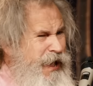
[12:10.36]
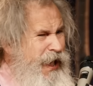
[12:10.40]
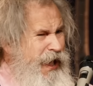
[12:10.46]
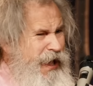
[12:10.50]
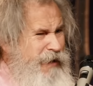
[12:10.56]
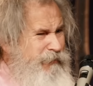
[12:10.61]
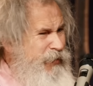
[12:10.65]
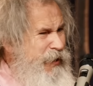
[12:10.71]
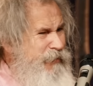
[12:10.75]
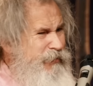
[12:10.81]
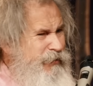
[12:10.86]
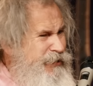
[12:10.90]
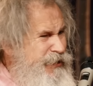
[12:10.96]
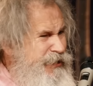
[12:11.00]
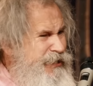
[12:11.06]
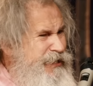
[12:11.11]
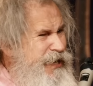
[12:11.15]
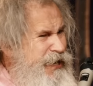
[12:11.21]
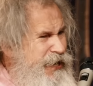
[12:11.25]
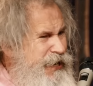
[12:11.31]
And people
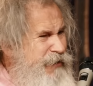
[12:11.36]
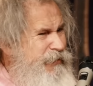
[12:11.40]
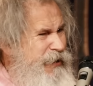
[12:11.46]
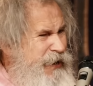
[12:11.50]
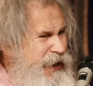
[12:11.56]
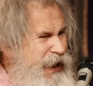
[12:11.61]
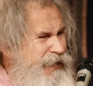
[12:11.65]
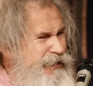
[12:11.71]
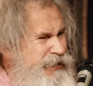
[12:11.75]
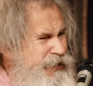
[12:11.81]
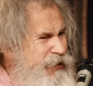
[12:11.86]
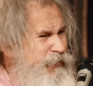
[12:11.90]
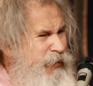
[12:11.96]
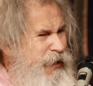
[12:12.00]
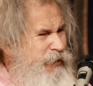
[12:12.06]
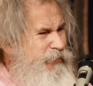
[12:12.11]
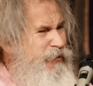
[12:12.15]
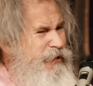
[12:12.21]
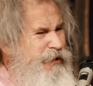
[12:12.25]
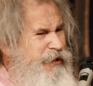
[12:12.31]
just need to be nice to
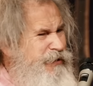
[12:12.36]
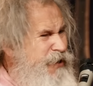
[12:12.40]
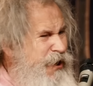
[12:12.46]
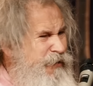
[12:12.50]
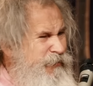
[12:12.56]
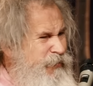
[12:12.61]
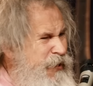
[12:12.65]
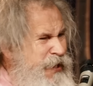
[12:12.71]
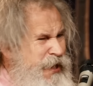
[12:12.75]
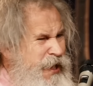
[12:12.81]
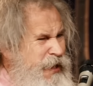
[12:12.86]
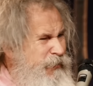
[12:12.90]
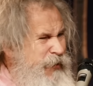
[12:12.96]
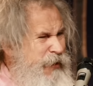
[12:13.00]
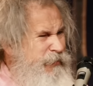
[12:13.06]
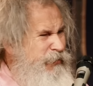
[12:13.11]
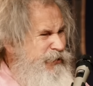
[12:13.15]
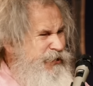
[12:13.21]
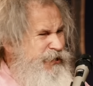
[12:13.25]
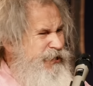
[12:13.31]
people. And don't,
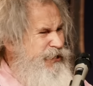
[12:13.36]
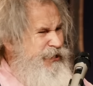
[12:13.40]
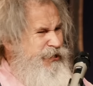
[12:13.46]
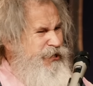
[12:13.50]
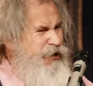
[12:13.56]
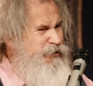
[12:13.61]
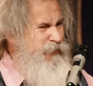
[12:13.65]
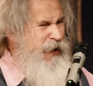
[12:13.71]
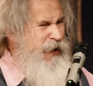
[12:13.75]
people just so